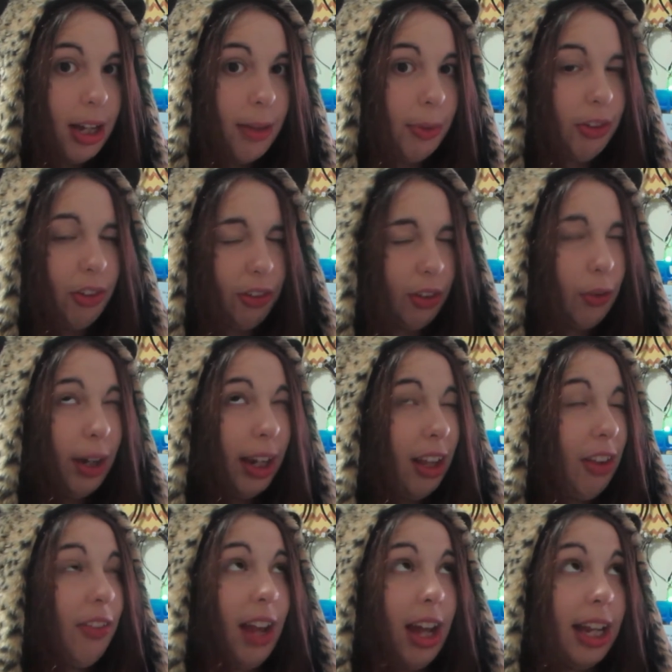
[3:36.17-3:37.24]
which is annoying
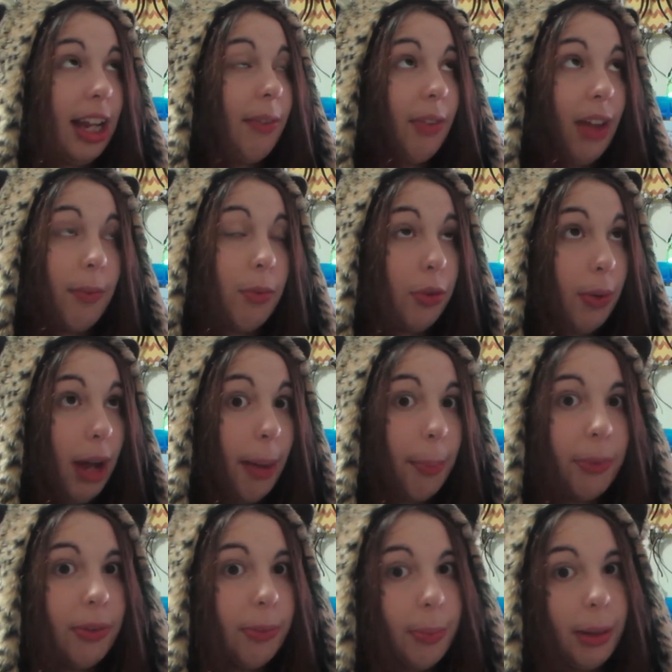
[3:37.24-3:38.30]
because now you have to have 2
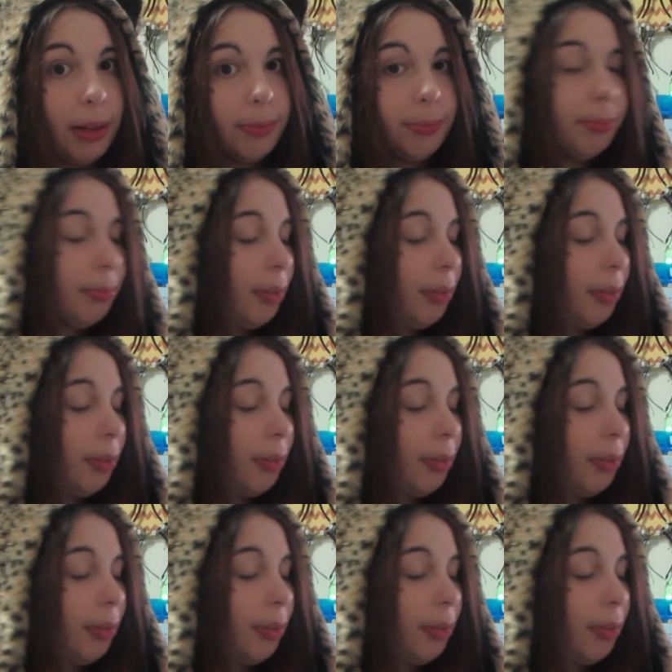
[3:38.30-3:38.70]
apps, but